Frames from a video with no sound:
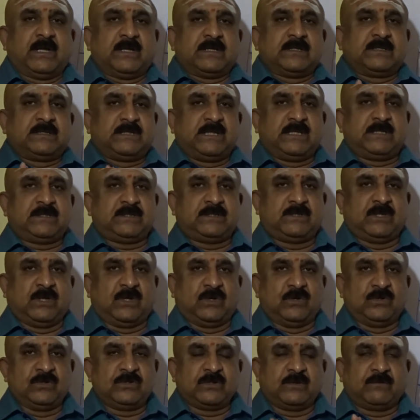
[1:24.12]
Sixth
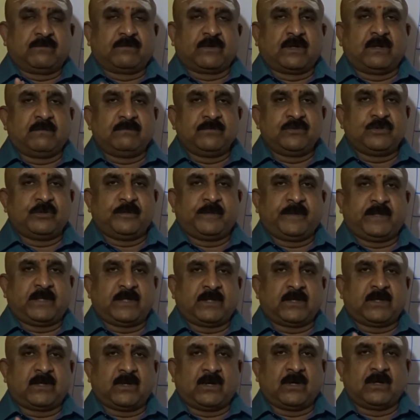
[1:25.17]
house from
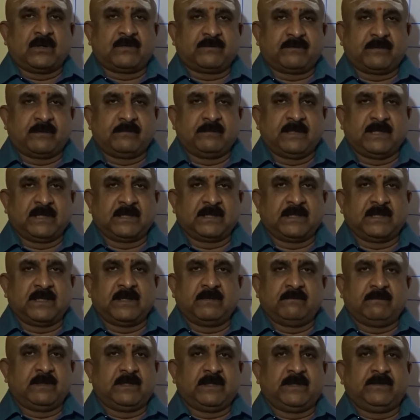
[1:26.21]
Jupiter or from
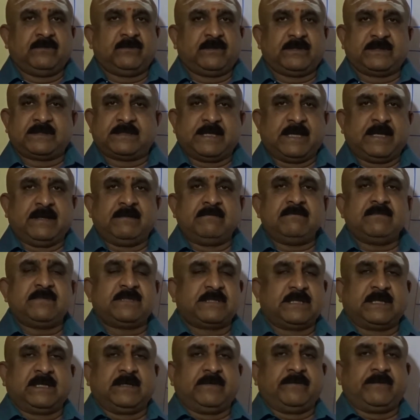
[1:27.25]
Lagna will give the same
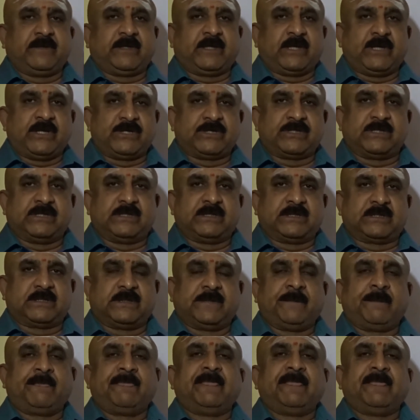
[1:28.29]
significations.